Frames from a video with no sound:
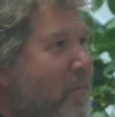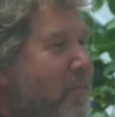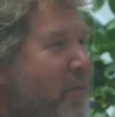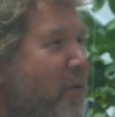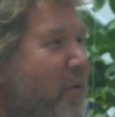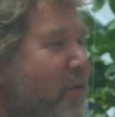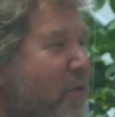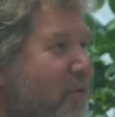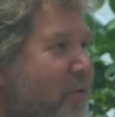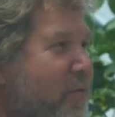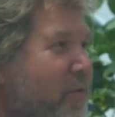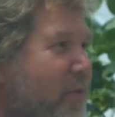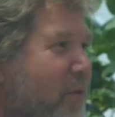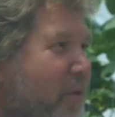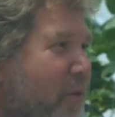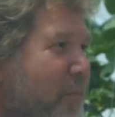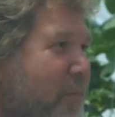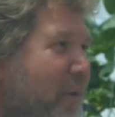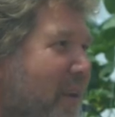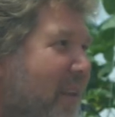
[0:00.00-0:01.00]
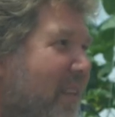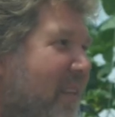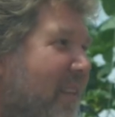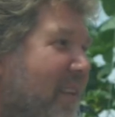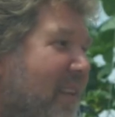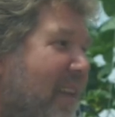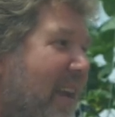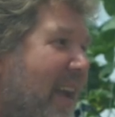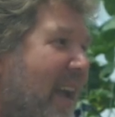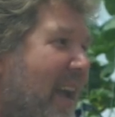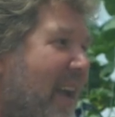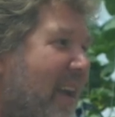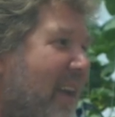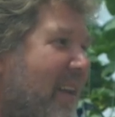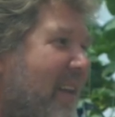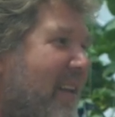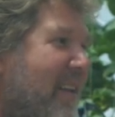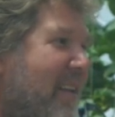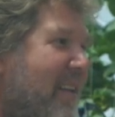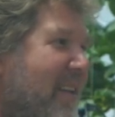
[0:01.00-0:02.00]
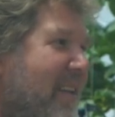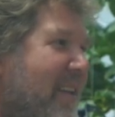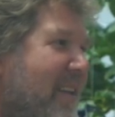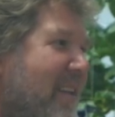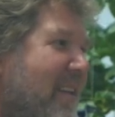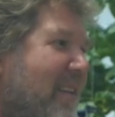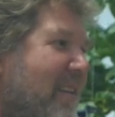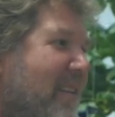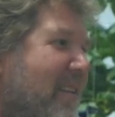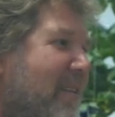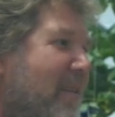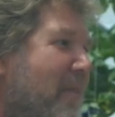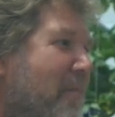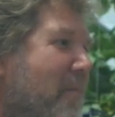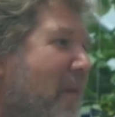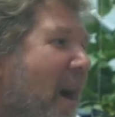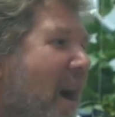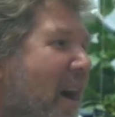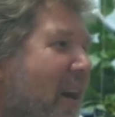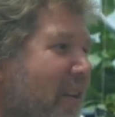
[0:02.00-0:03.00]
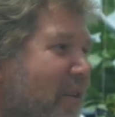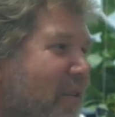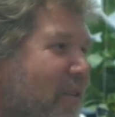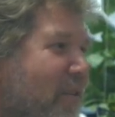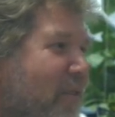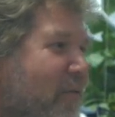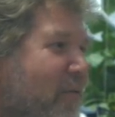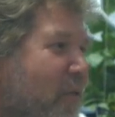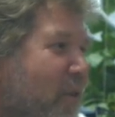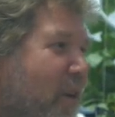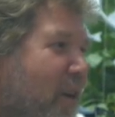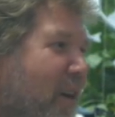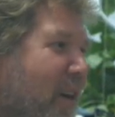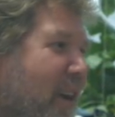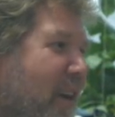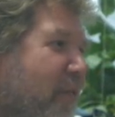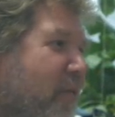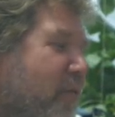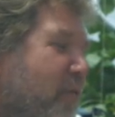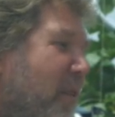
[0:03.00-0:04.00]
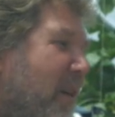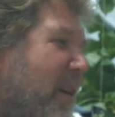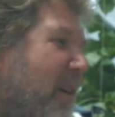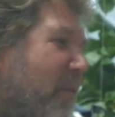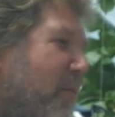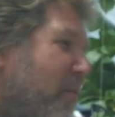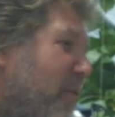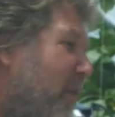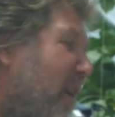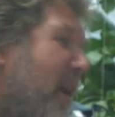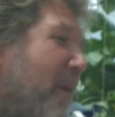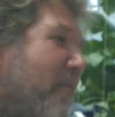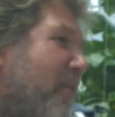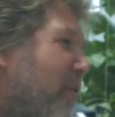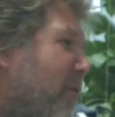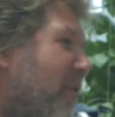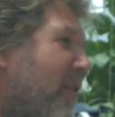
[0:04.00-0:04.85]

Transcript: beautiful piece of land, the model for if we were able